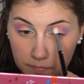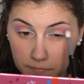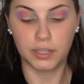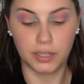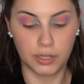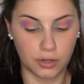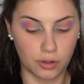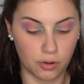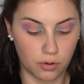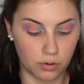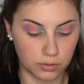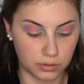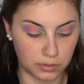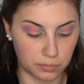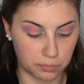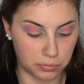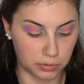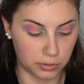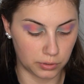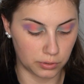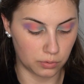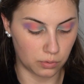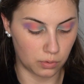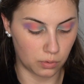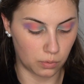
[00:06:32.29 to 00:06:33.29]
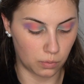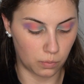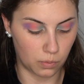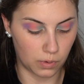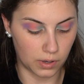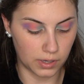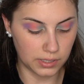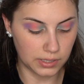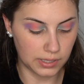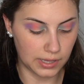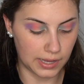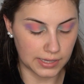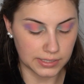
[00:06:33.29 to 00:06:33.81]
Gonna go with the blue
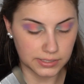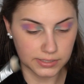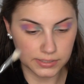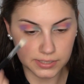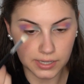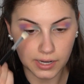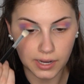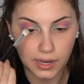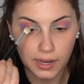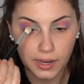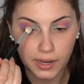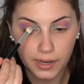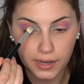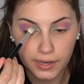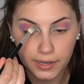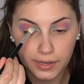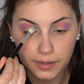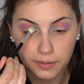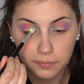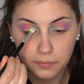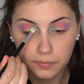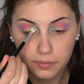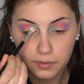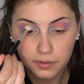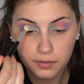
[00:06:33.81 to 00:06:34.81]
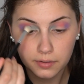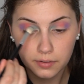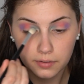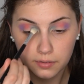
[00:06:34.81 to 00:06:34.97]
one last time.